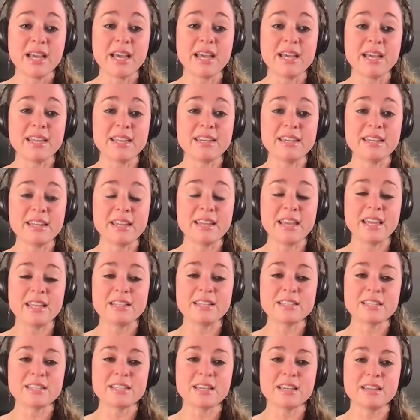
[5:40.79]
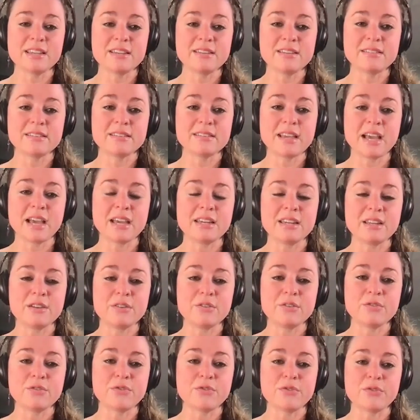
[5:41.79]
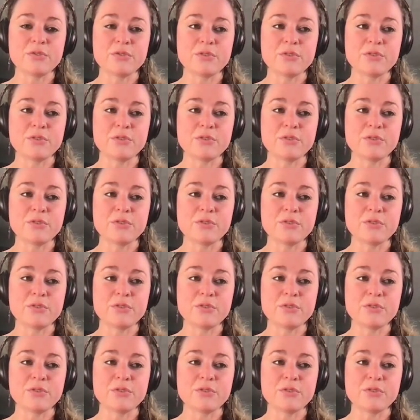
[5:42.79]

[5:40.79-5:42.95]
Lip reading: and to kind of